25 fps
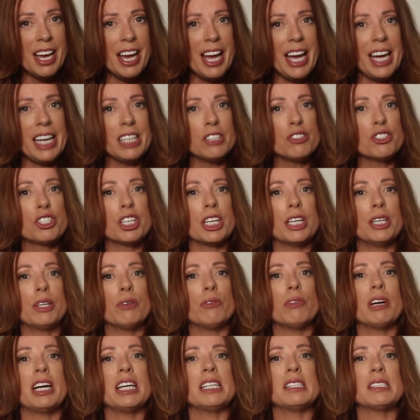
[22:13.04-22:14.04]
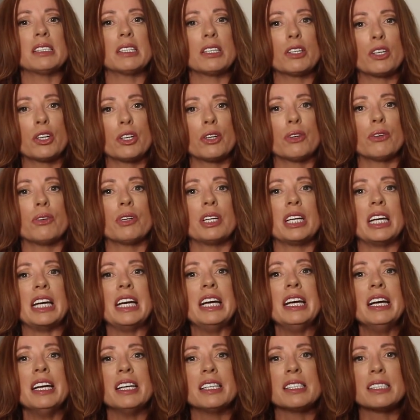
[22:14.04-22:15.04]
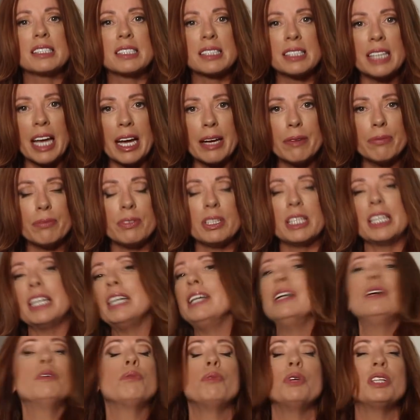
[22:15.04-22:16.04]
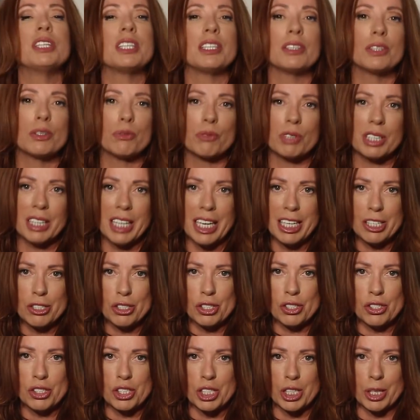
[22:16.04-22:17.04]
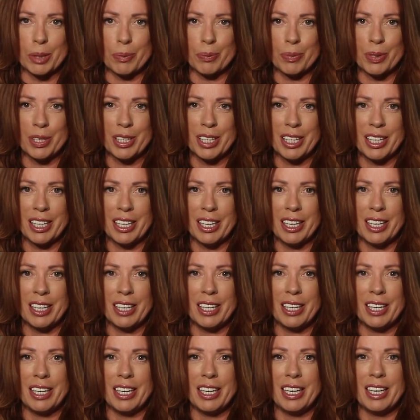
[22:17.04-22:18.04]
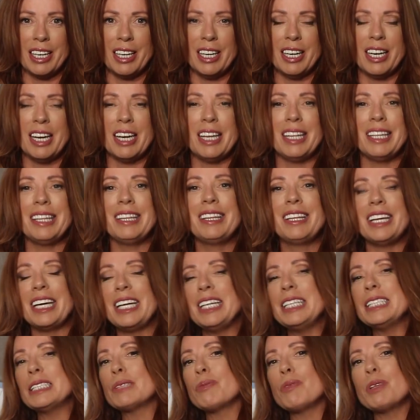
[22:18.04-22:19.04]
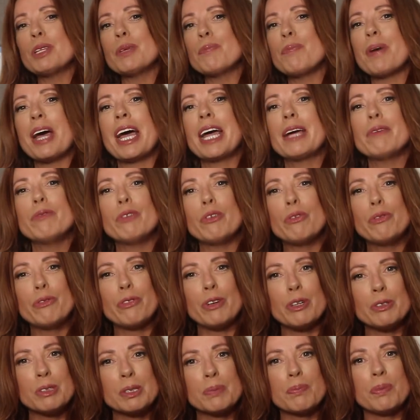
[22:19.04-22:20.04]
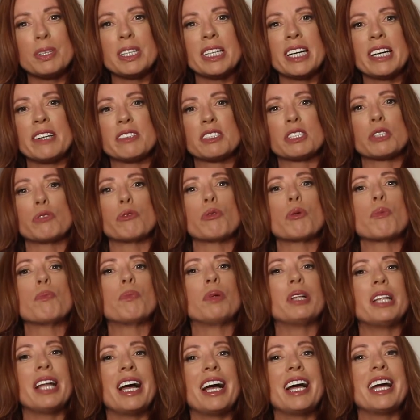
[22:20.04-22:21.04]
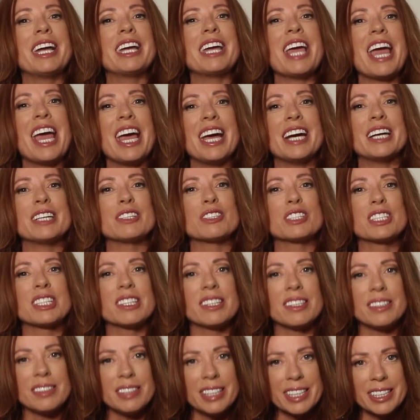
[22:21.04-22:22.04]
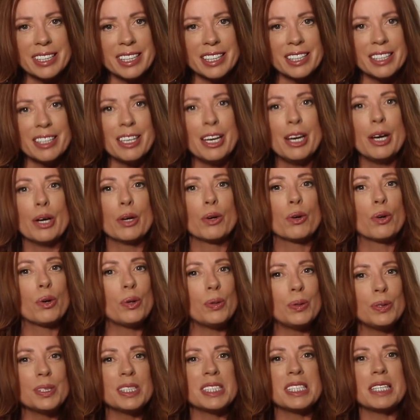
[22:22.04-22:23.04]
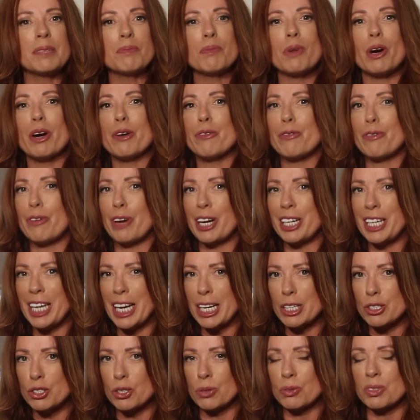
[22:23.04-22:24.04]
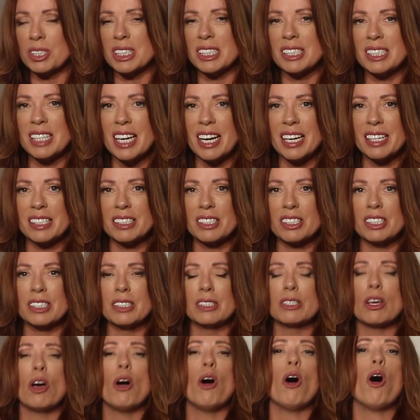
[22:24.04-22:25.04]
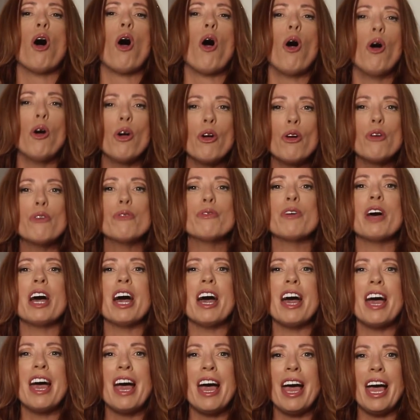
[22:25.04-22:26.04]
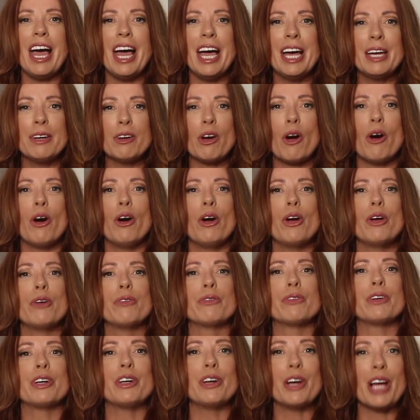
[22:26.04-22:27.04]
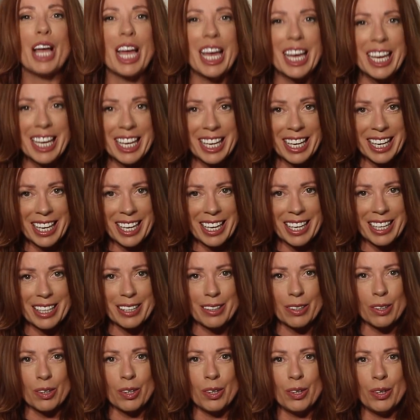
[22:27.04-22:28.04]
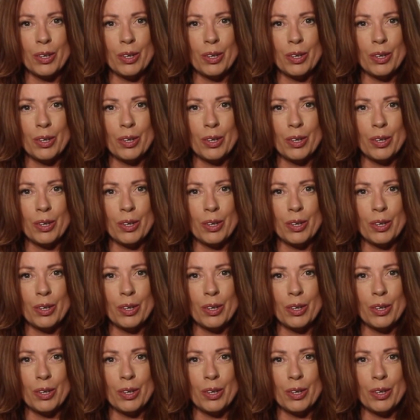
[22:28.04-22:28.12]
and generate security safely within the relationship. These were the painful false beliefs that were playing out to the letter, causing my financial disasters over and over again,